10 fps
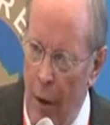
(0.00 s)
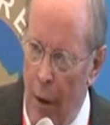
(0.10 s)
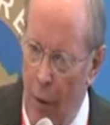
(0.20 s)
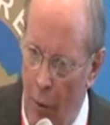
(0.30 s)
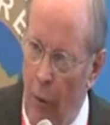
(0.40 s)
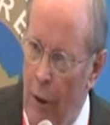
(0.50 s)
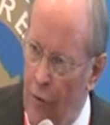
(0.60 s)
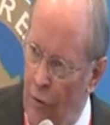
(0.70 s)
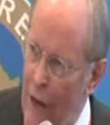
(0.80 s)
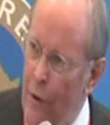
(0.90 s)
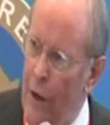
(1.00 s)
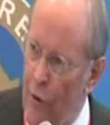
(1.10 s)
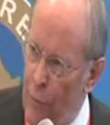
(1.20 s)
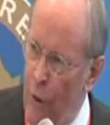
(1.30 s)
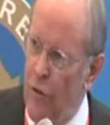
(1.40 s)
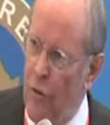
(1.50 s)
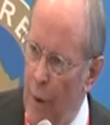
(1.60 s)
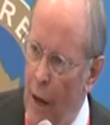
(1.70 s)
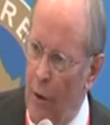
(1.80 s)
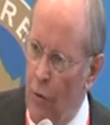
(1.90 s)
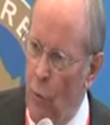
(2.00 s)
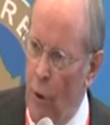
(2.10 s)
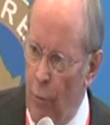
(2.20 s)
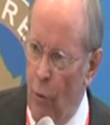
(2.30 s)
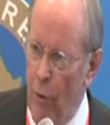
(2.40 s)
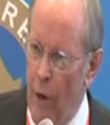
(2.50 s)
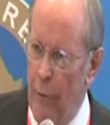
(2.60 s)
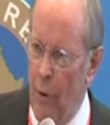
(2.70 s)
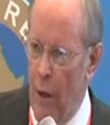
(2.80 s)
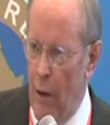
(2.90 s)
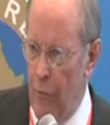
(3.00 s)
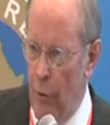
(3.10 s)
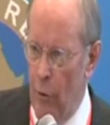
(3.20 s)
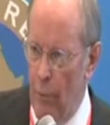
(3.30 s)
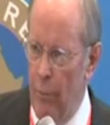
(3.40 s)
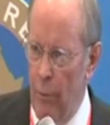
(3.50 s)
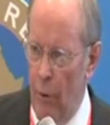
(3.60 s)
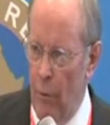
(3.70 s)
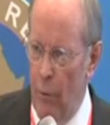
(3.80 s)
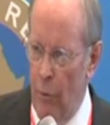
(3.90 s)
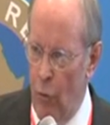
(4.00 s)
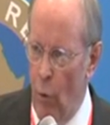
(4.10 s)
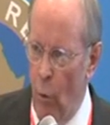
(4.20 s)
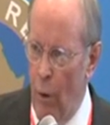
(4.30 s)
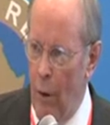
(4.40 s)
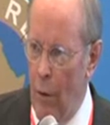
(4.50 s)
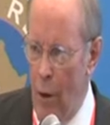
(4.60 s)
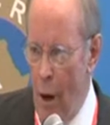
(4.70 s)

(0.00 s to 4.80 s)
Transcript: or in a standard exploration package well program, you'll have your control of well,